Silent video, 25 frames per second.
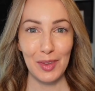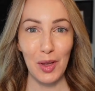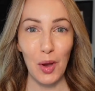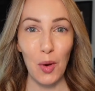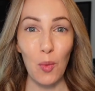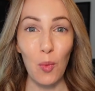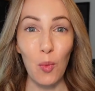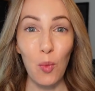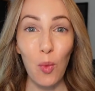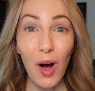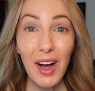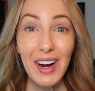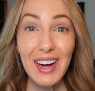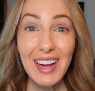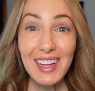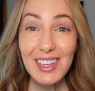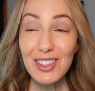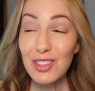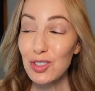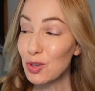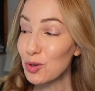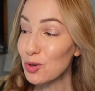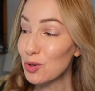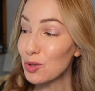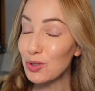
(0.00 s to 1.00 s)
What
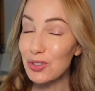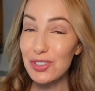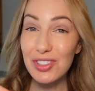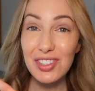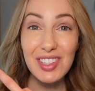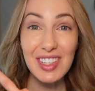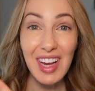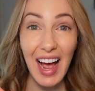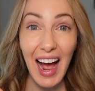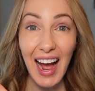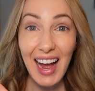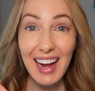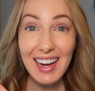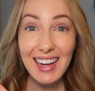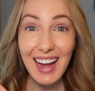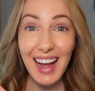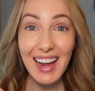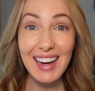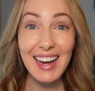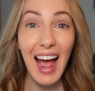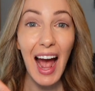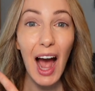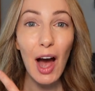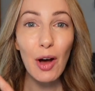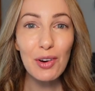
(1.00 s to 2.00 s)
is Google Stack
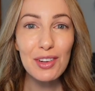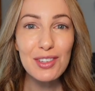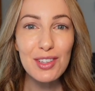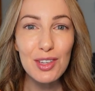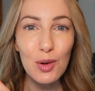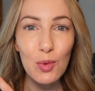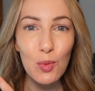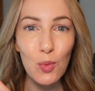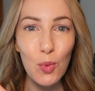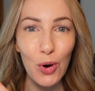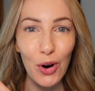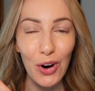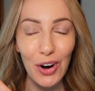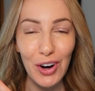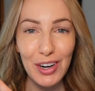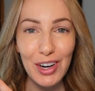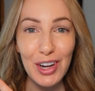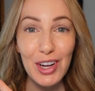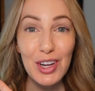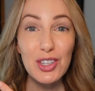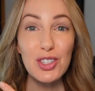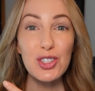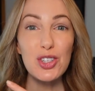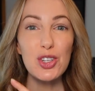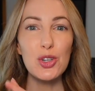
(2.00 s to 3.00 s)
and how does it work?
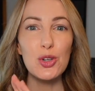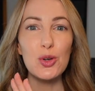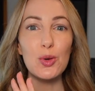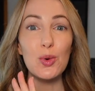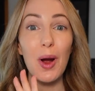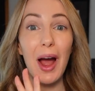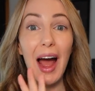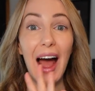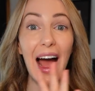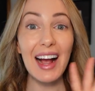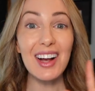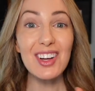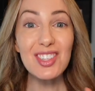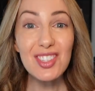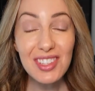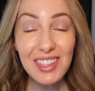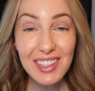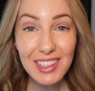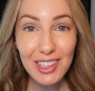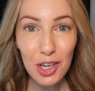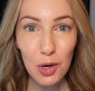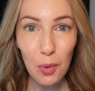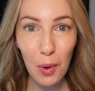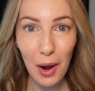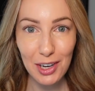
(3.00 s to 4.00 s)
Two
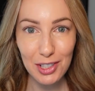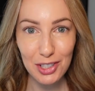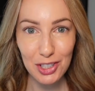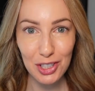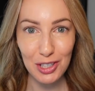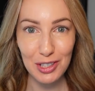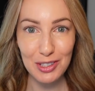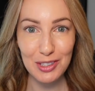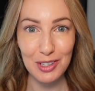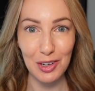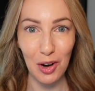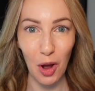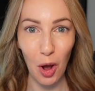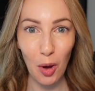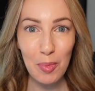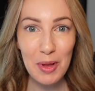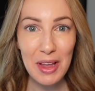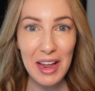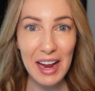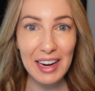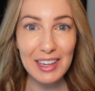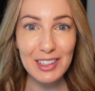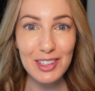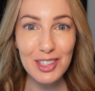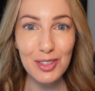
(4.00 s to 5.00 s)
excellent questions that I'll
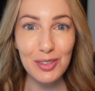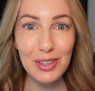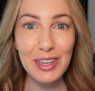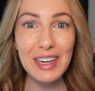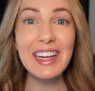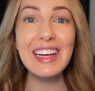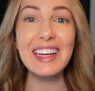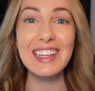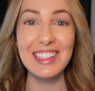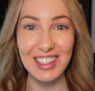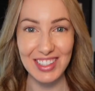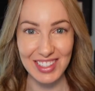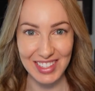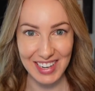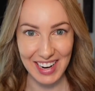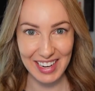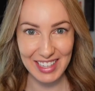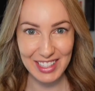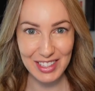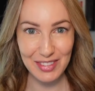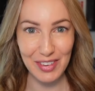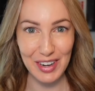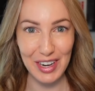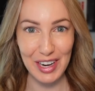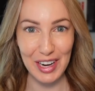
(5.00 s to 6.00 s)
be answering in
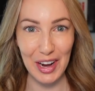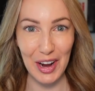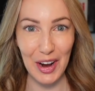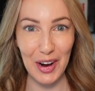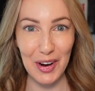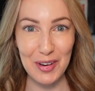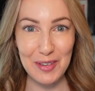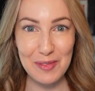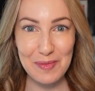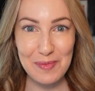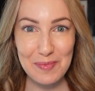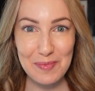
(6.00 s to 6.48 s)
today's video.